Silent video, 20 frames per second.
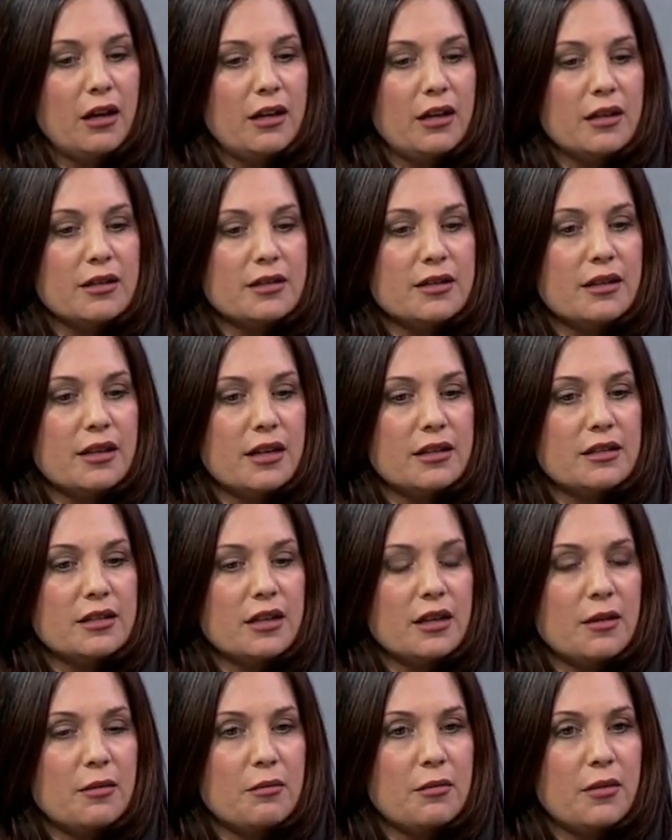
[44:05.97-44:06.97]
is
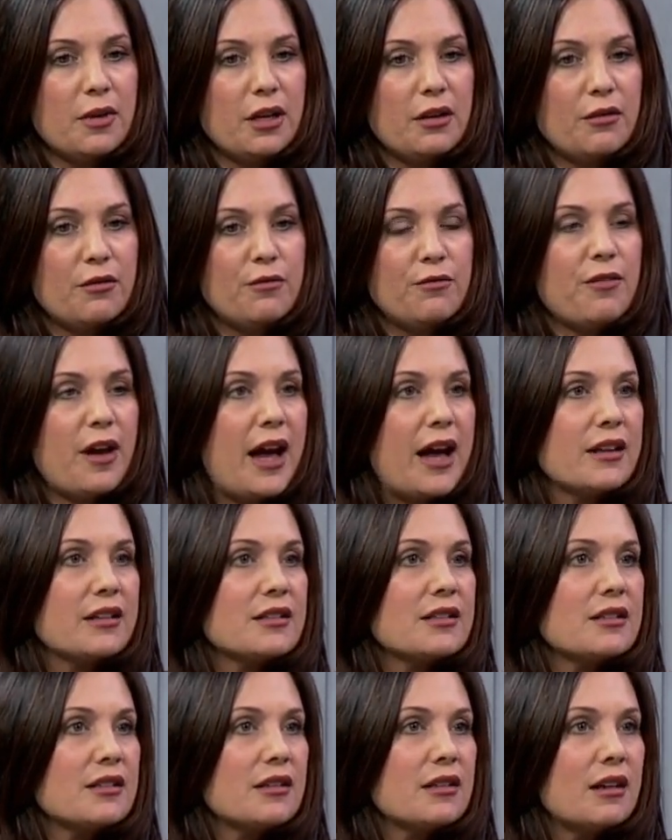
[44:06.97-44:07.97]
that
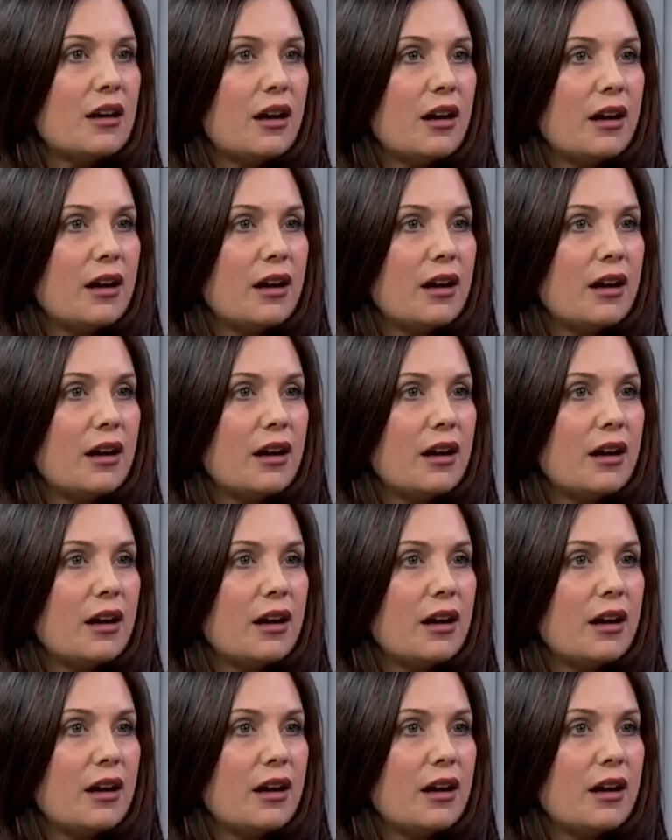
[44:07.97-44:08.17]
fats,